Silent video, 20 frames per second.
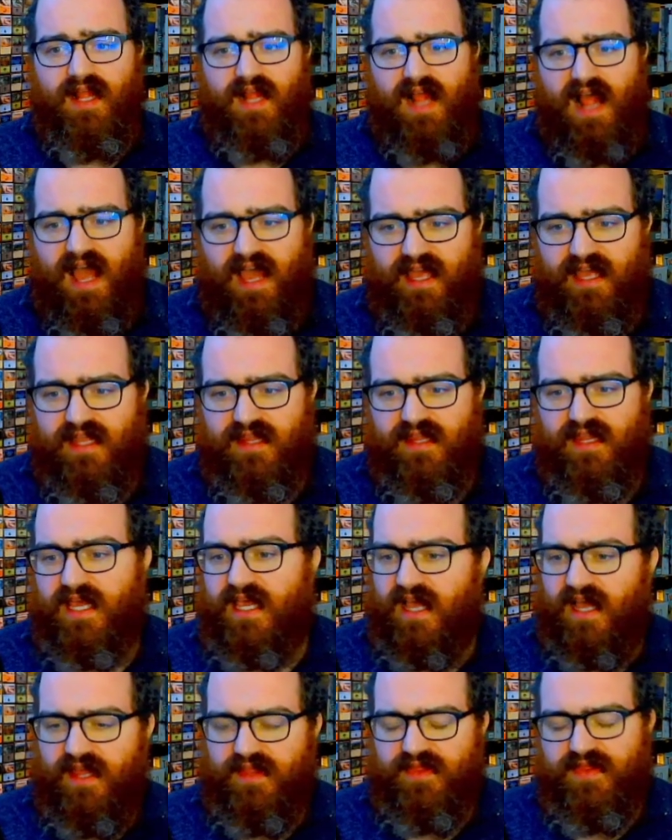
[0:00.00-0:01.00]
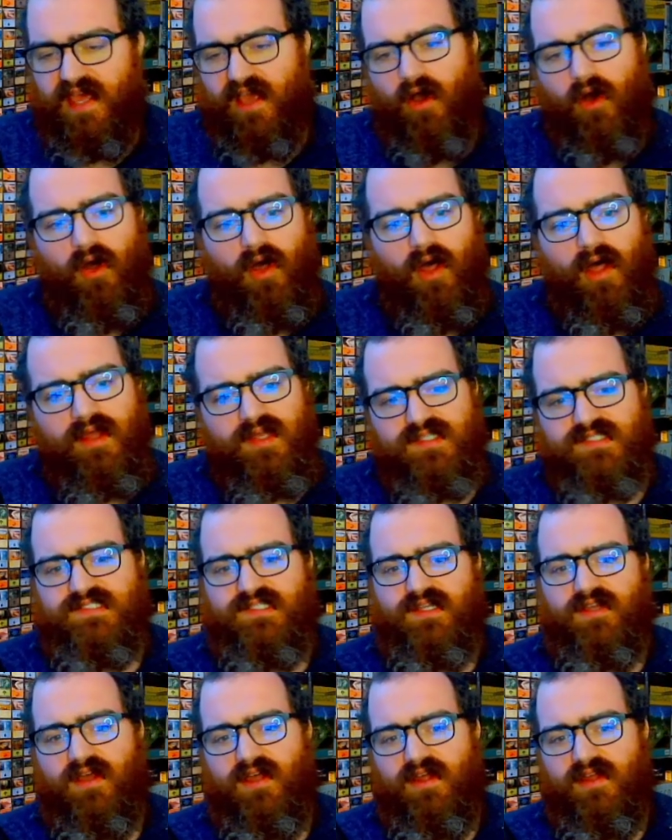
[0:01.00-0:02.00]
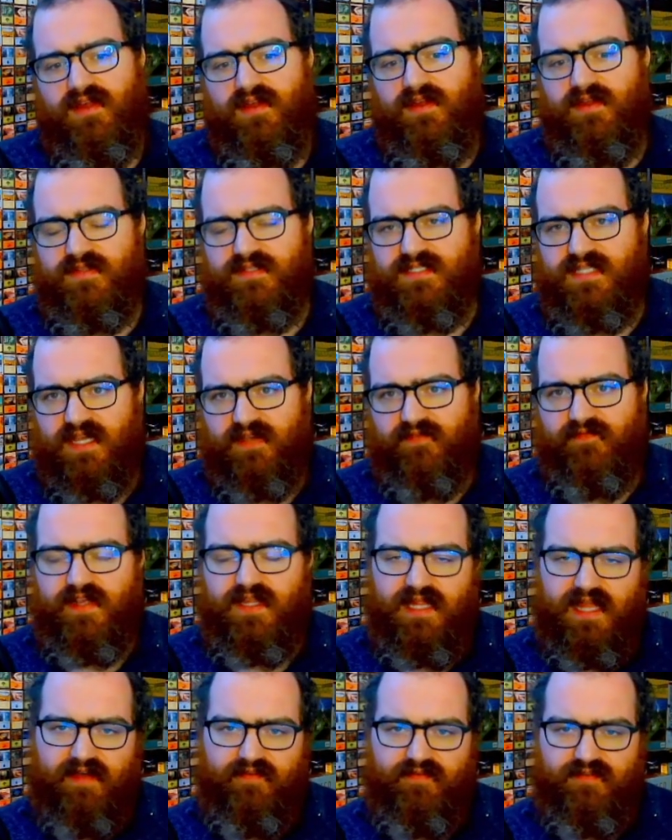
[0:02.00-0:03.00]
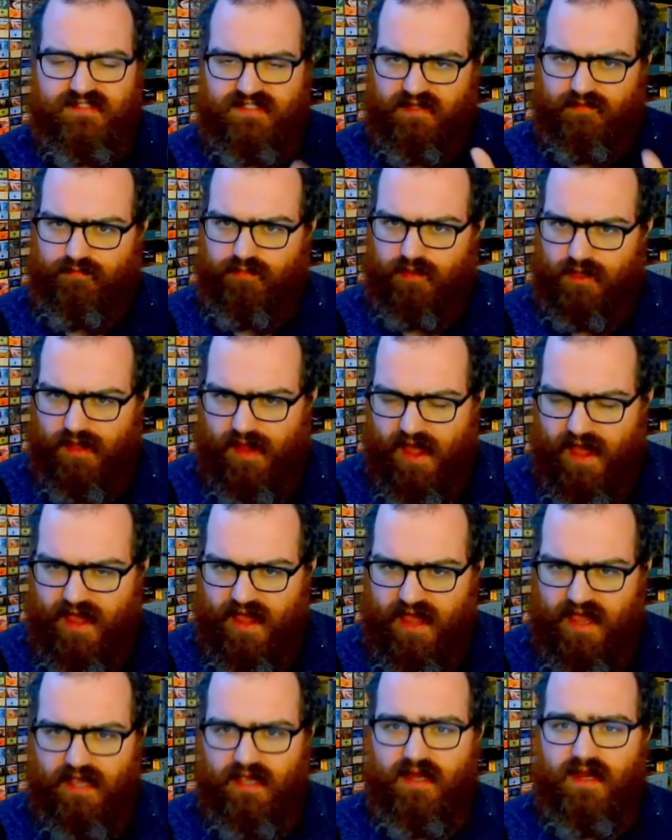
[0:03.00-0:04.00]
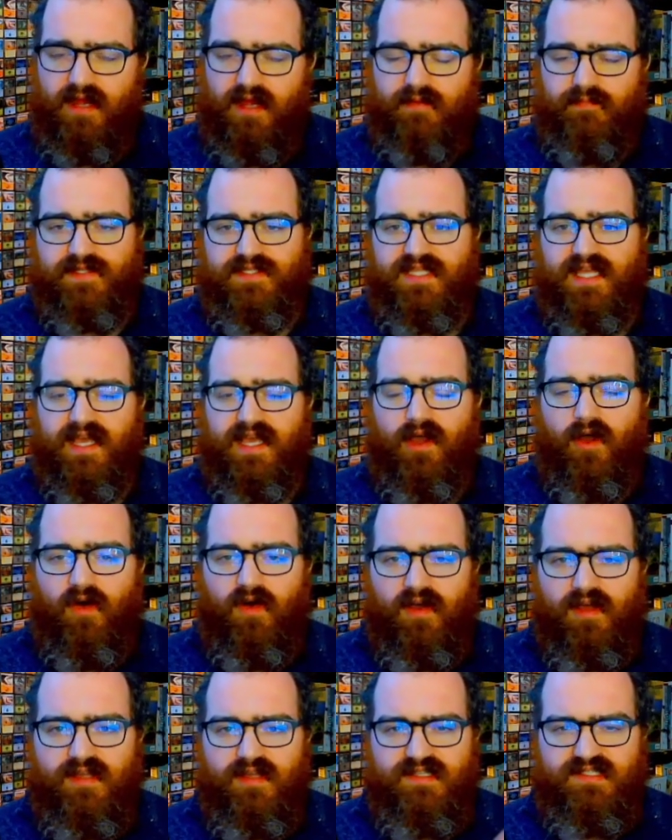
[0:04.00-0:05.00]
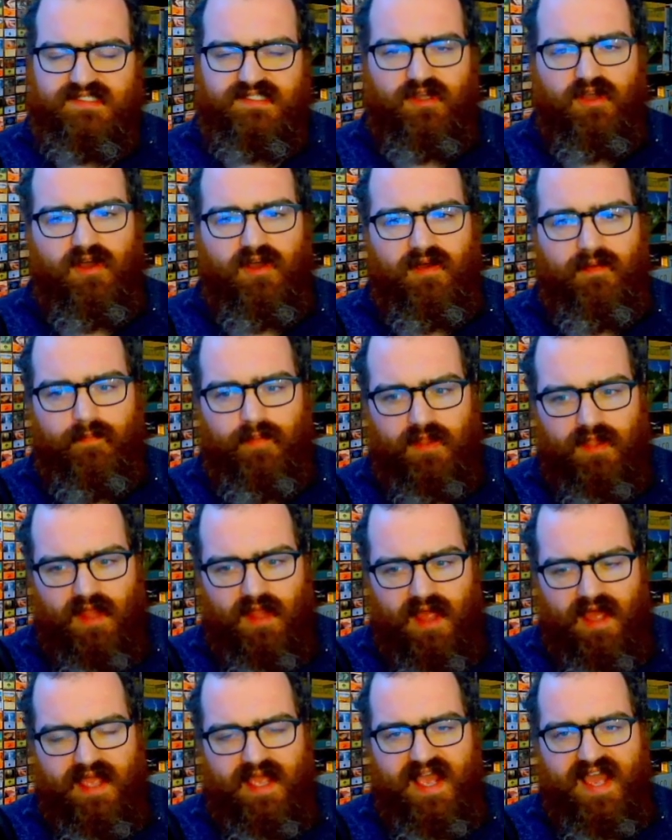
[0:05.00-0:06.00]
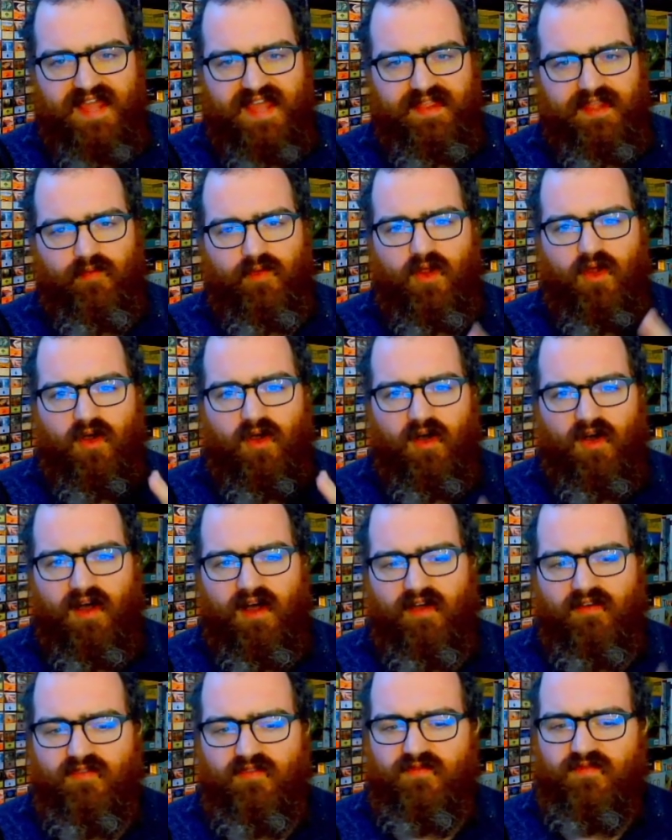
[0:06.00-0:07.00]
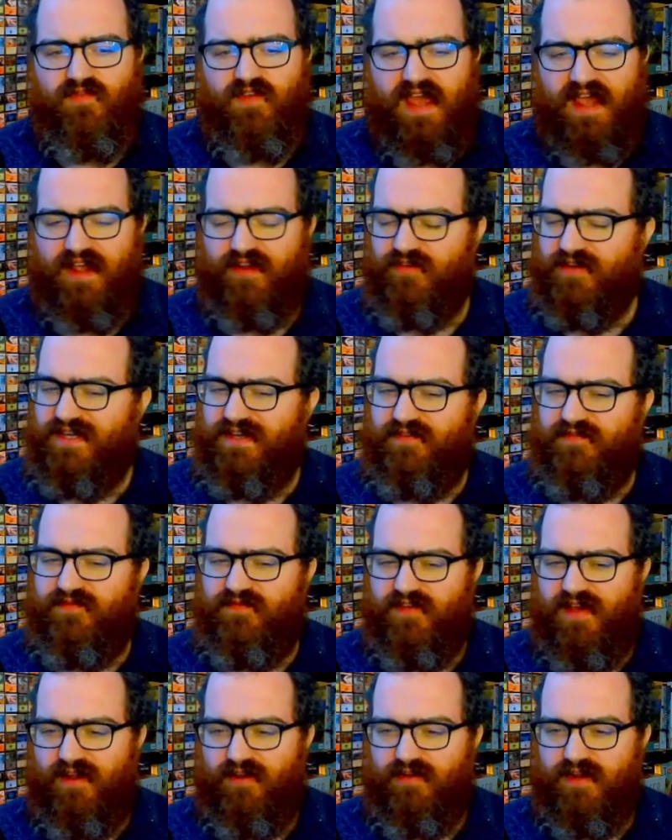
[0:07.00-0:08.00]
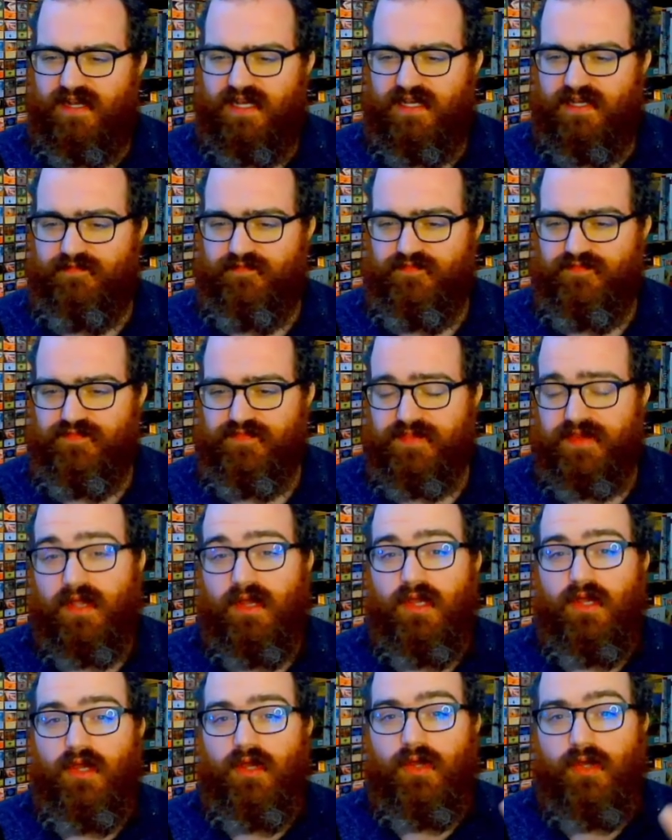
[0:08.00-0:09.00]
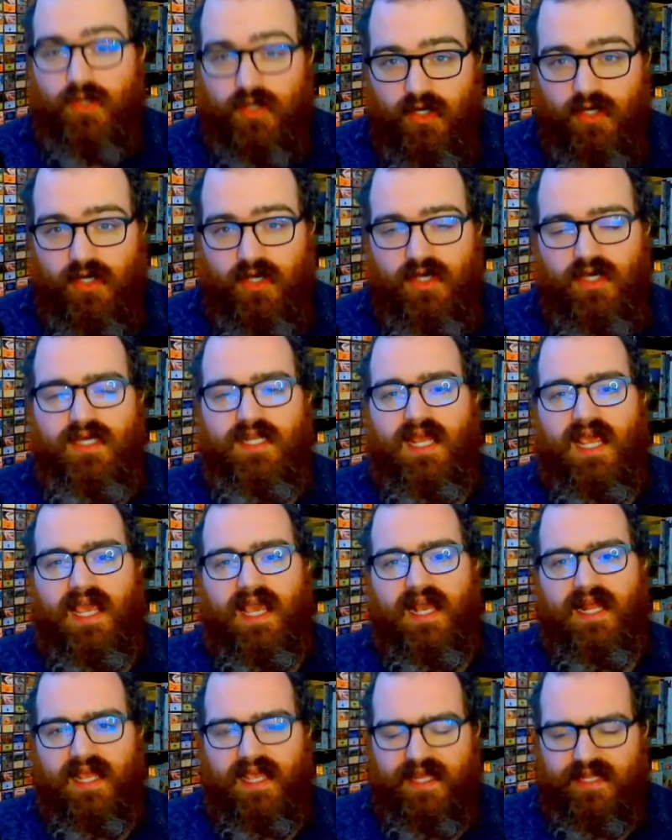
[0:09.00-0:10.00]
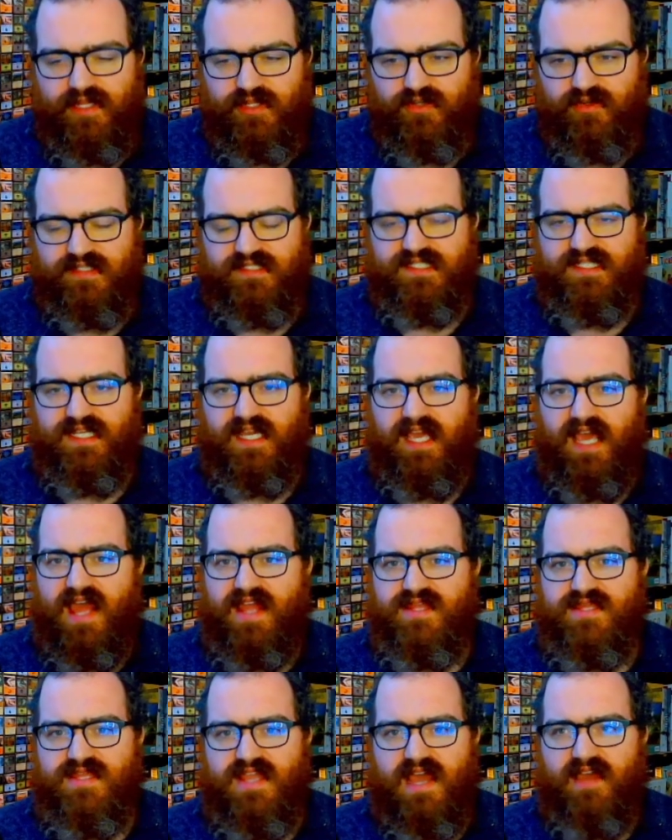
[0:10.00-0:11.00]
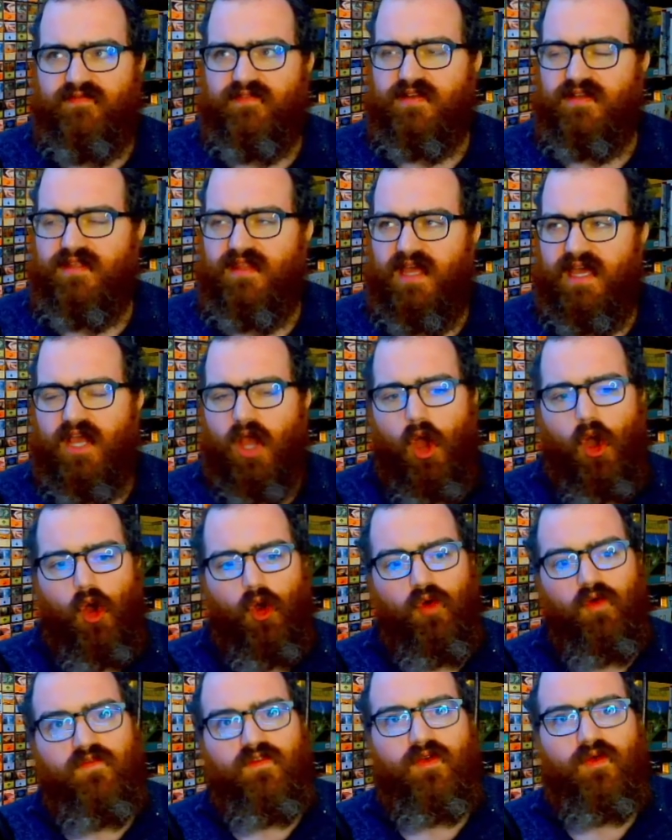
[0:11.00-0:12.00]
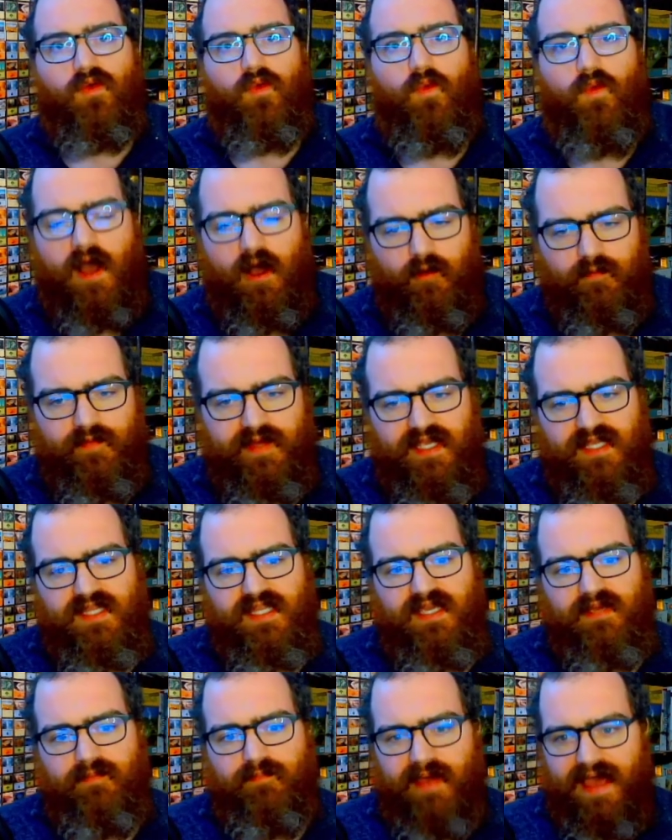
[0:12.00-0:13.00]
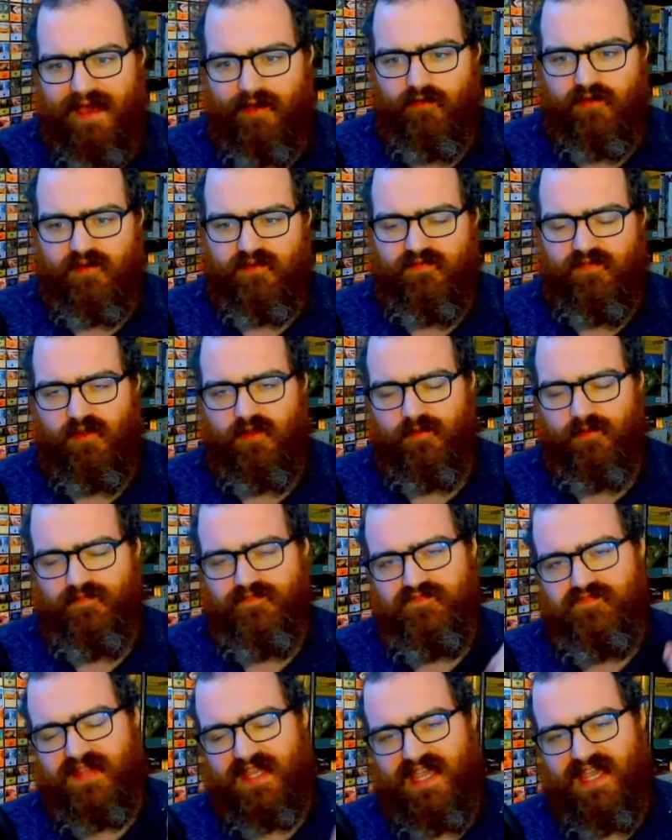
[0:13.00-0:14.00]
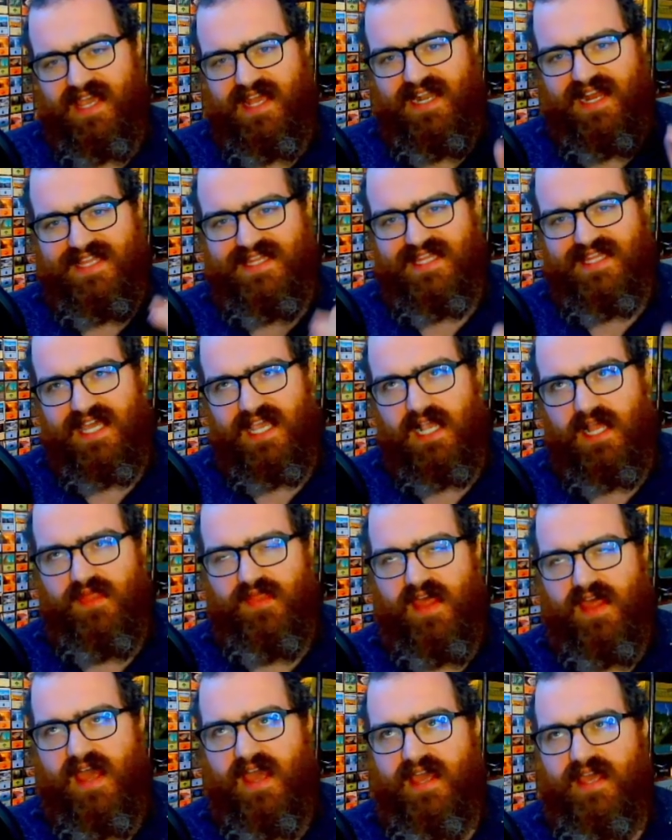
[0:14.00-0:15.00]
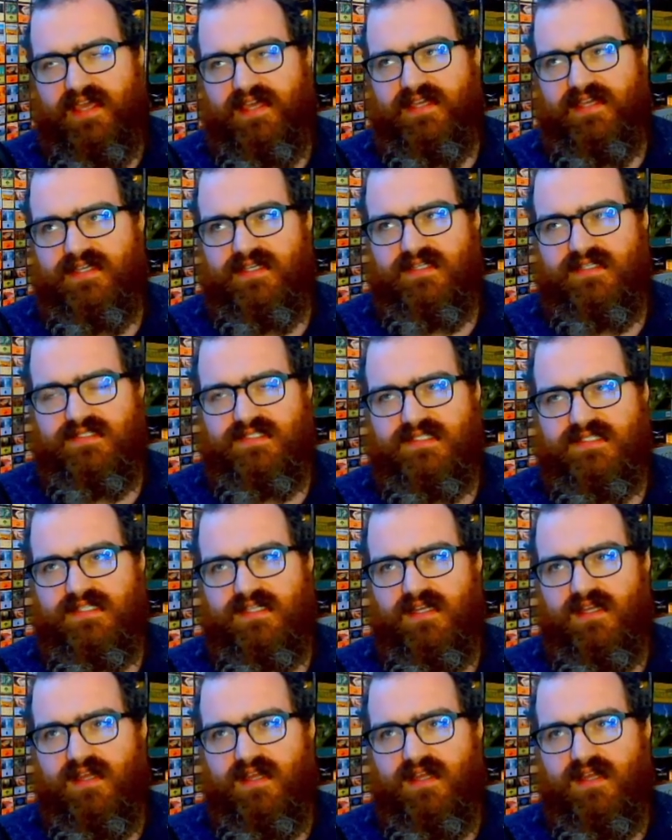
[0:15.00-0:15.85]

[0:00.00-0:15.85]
They all saw different levels of play, but they all saw play, and they were all very, very good and interesting, and never like overwhelmingly powerful. And I think that is